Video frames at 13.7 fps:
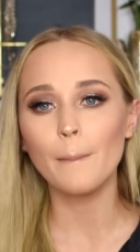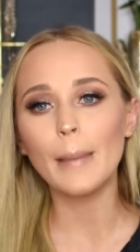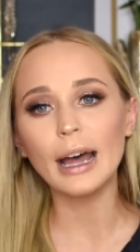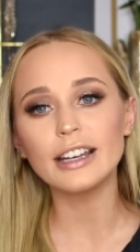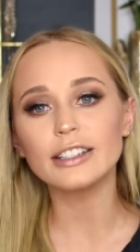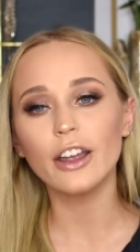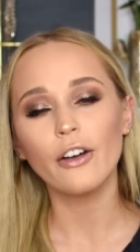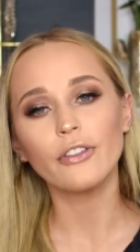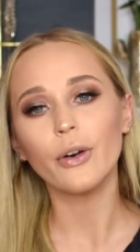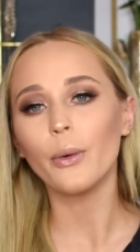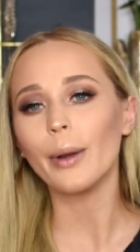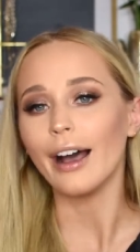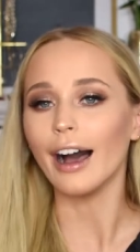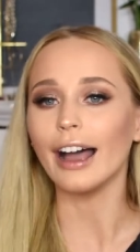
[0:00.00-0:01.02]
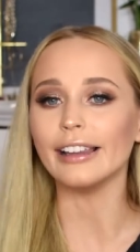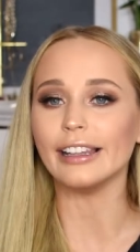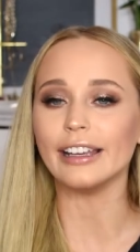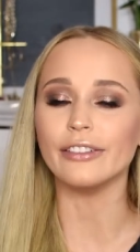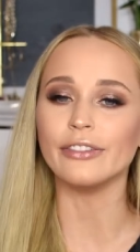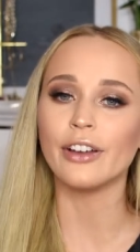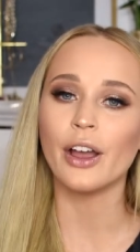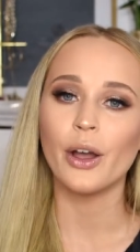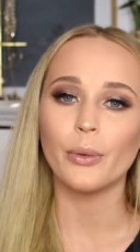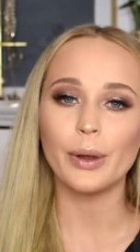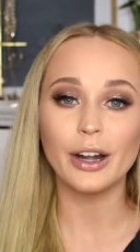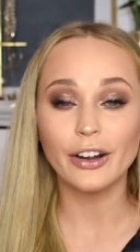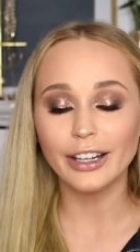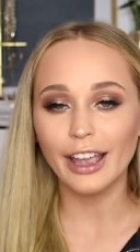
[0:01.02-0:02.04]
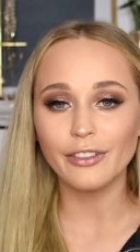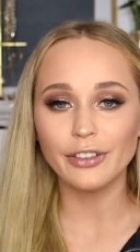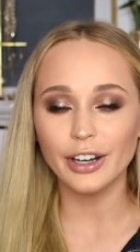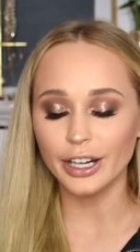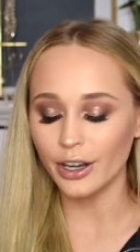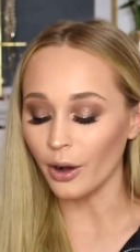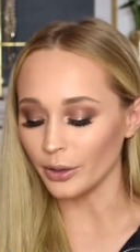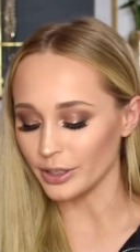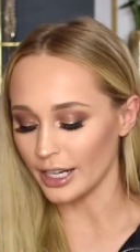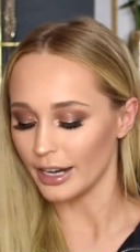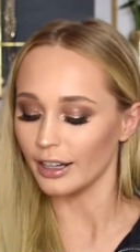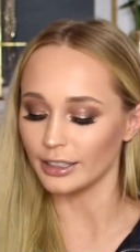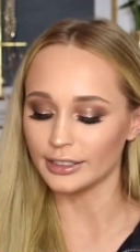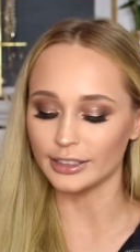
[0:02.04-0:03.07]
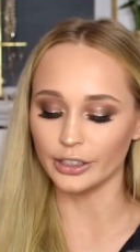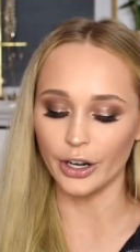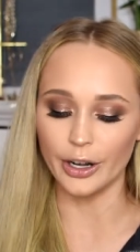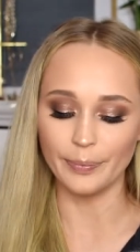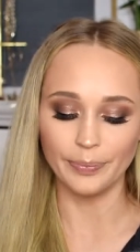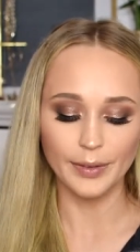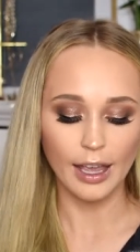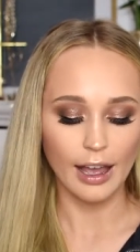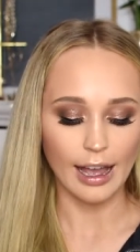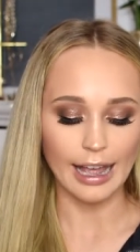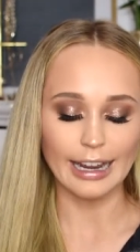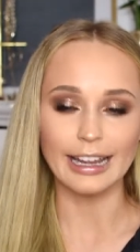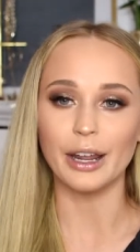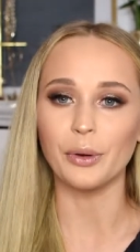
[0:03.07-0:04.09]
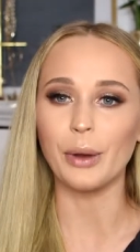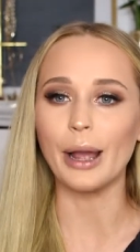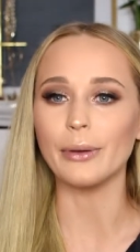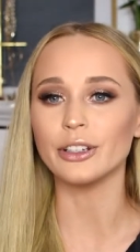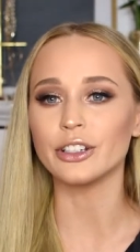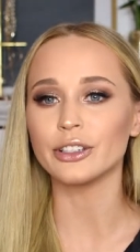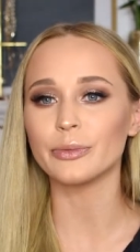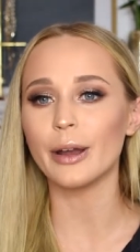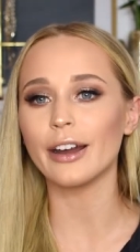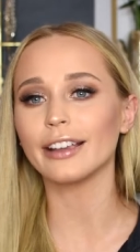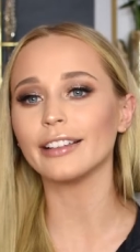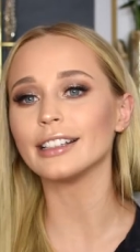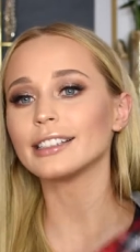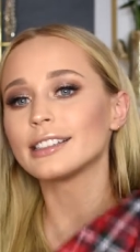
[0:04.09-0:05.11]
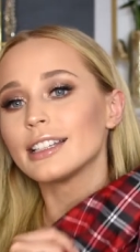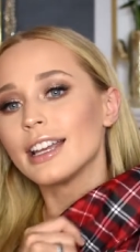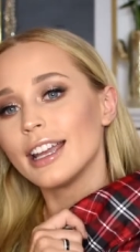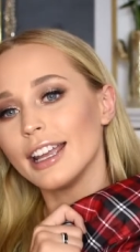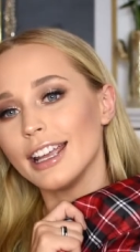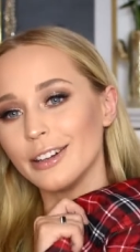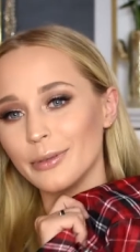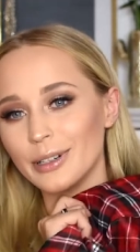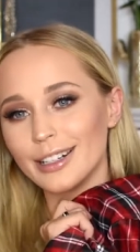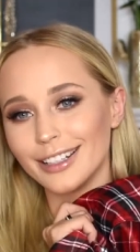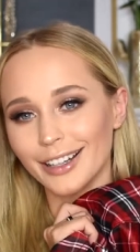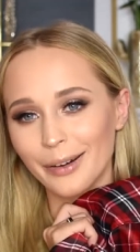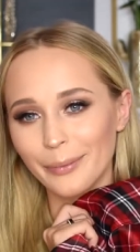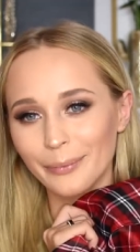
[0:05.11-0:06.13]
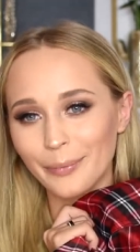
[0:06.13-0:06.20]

But for where I live, we don't get very cold here, so I can get away with just wearing this in winter,